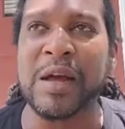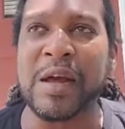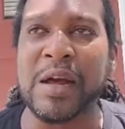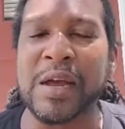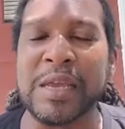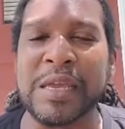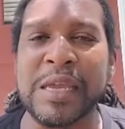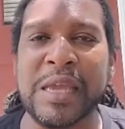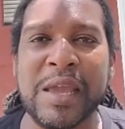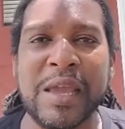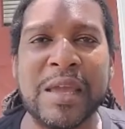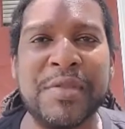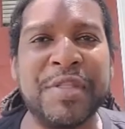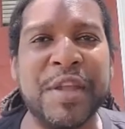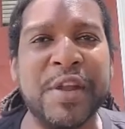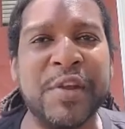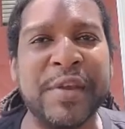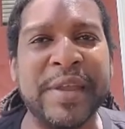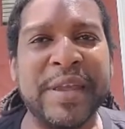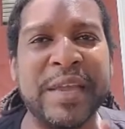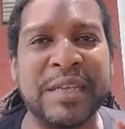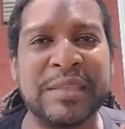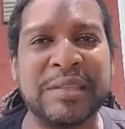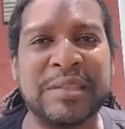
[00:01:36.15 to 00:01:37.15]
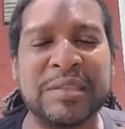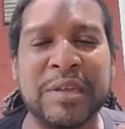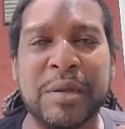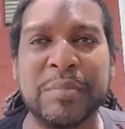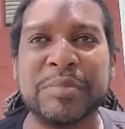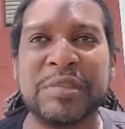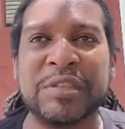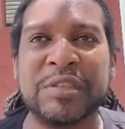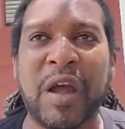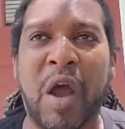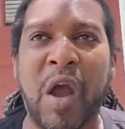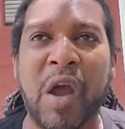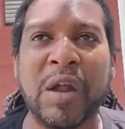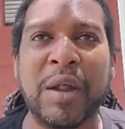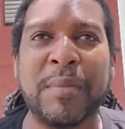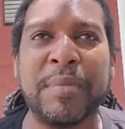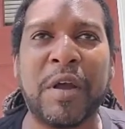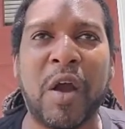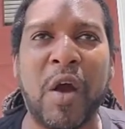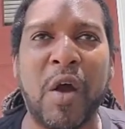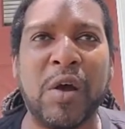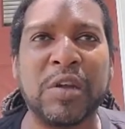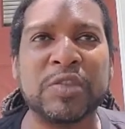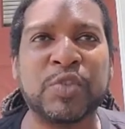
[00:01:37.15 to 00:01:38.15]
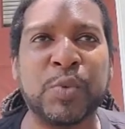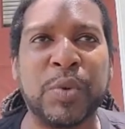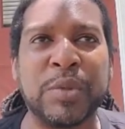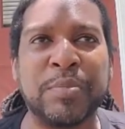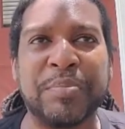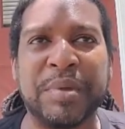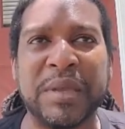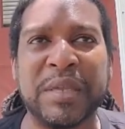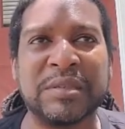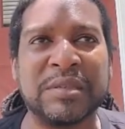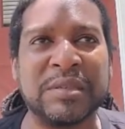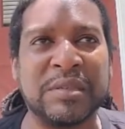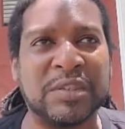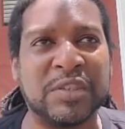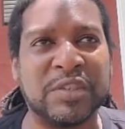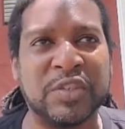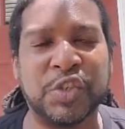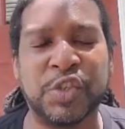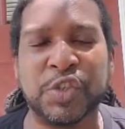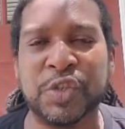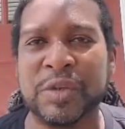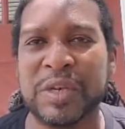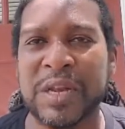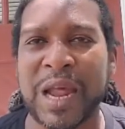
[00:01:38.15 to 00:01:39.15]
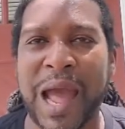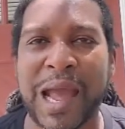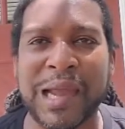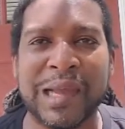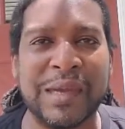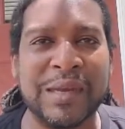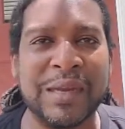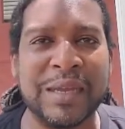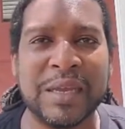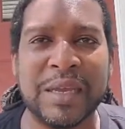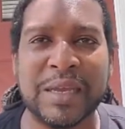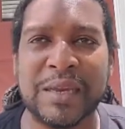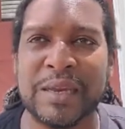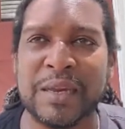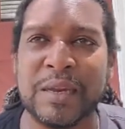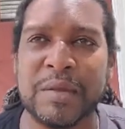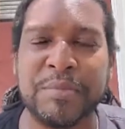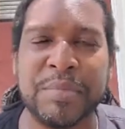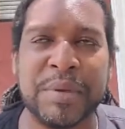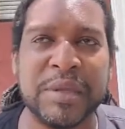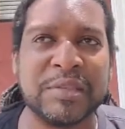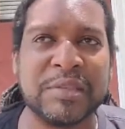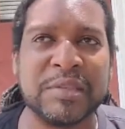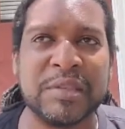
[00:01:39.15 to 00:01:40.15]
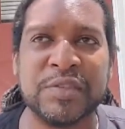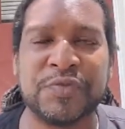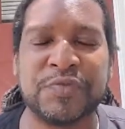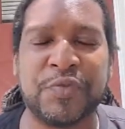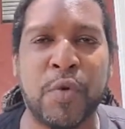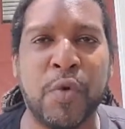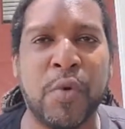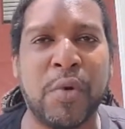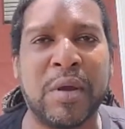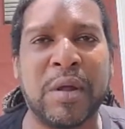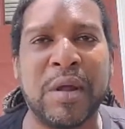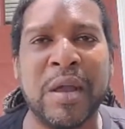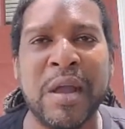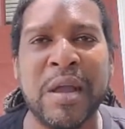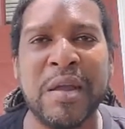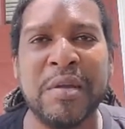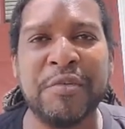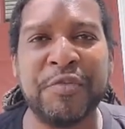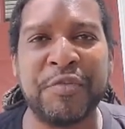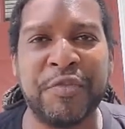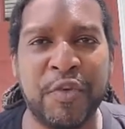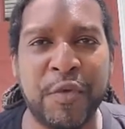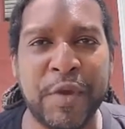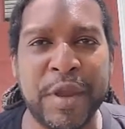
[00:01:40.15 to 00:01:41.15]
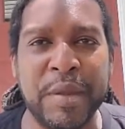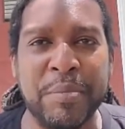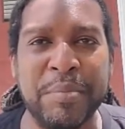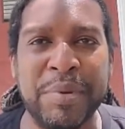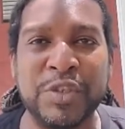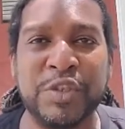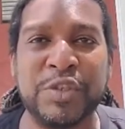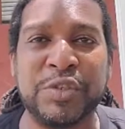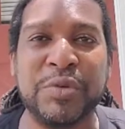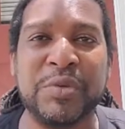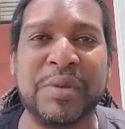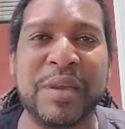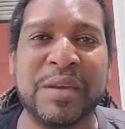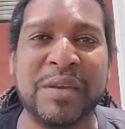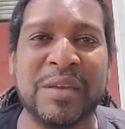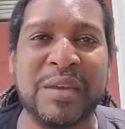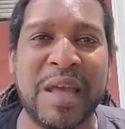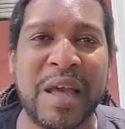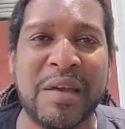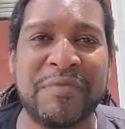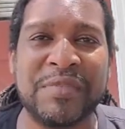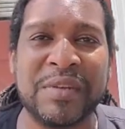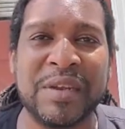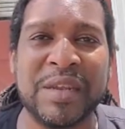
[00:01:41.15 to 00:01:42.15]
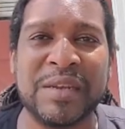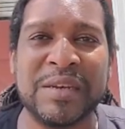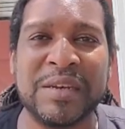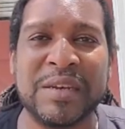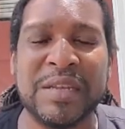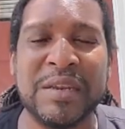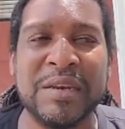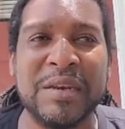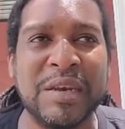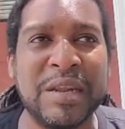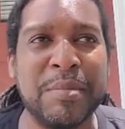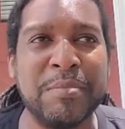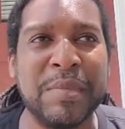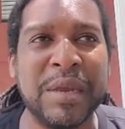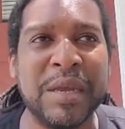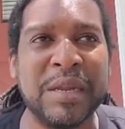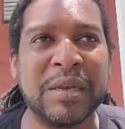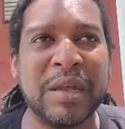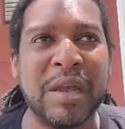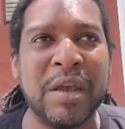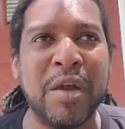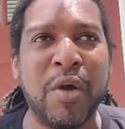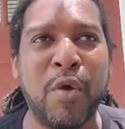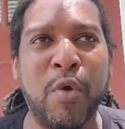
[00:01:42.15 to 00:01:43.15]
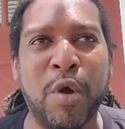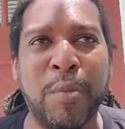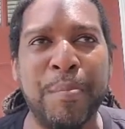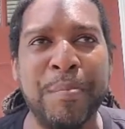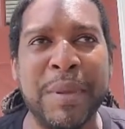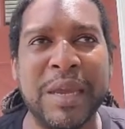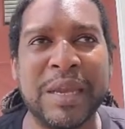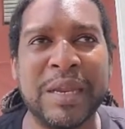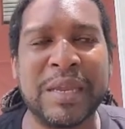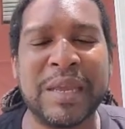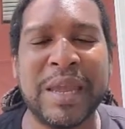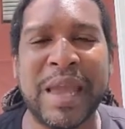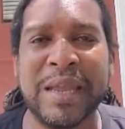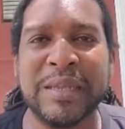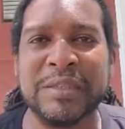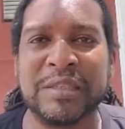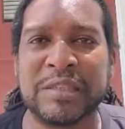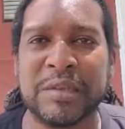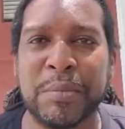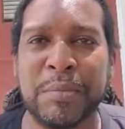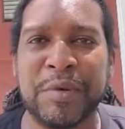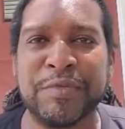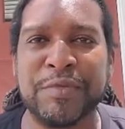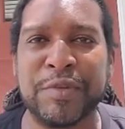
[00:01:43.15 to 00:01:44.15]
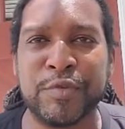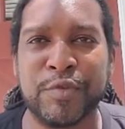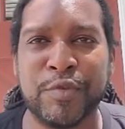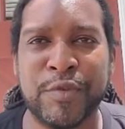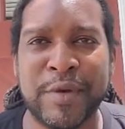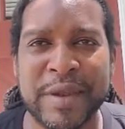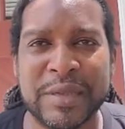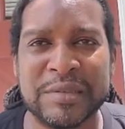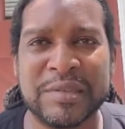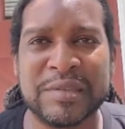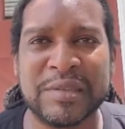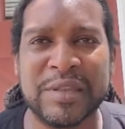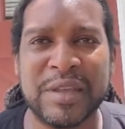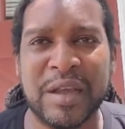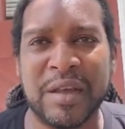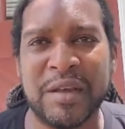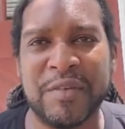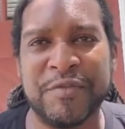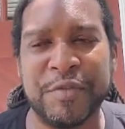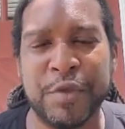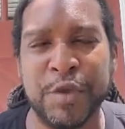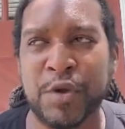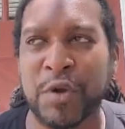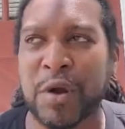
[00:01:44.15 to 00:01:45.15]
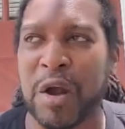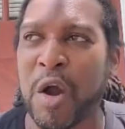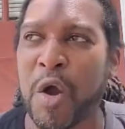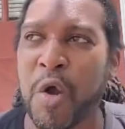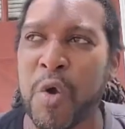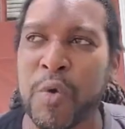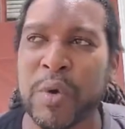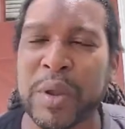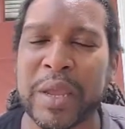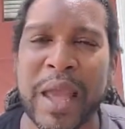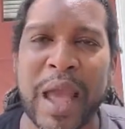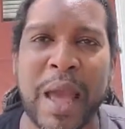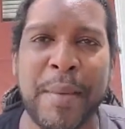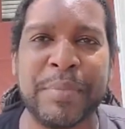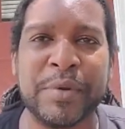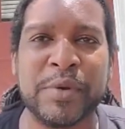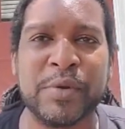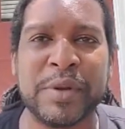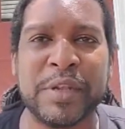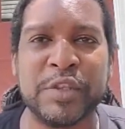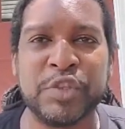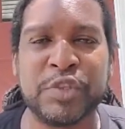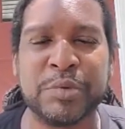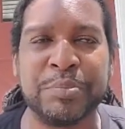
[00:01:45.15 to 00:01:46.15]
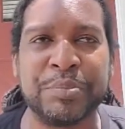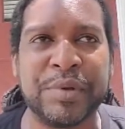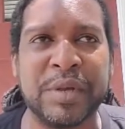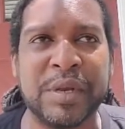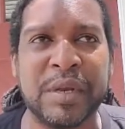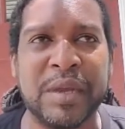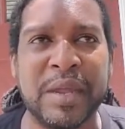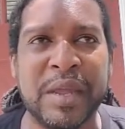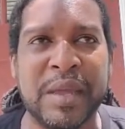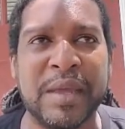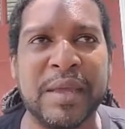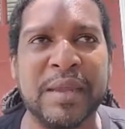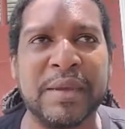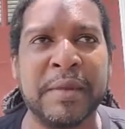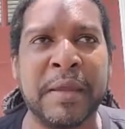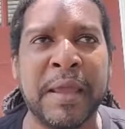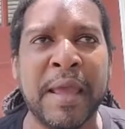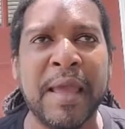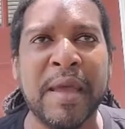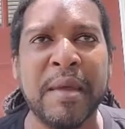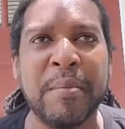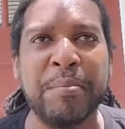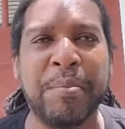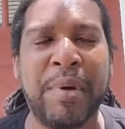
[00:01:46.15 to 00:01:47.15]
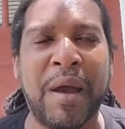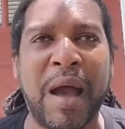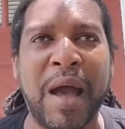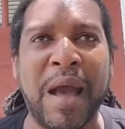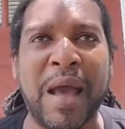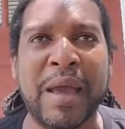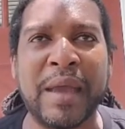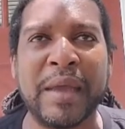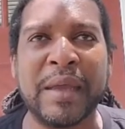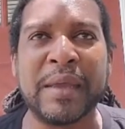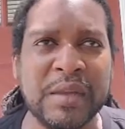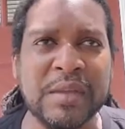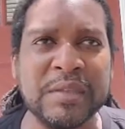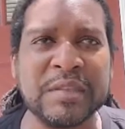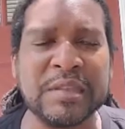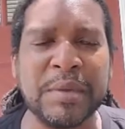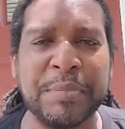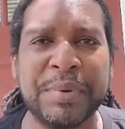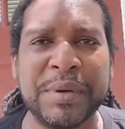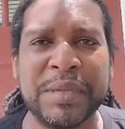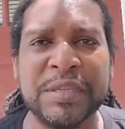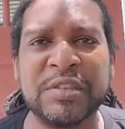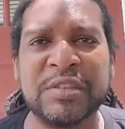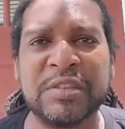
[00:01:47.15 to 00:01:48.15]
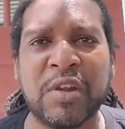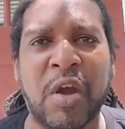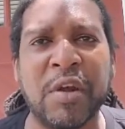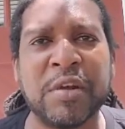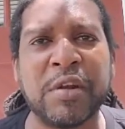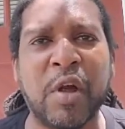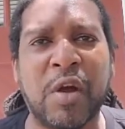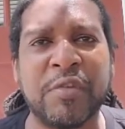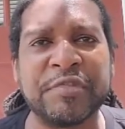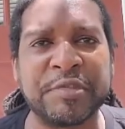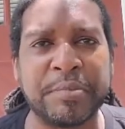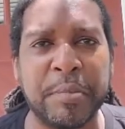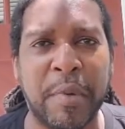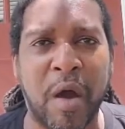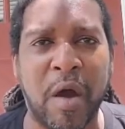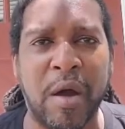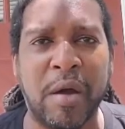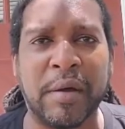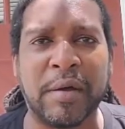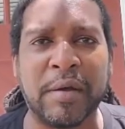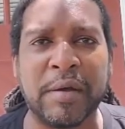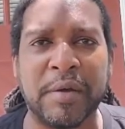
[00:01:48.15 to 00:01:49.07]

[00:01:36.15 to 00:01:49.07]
Again, there is some startup costs with businesses. You're not going to get into business for free, but you can definitely limit or mitigate some of the risk of your own capital that you're putting in by simply starting off small.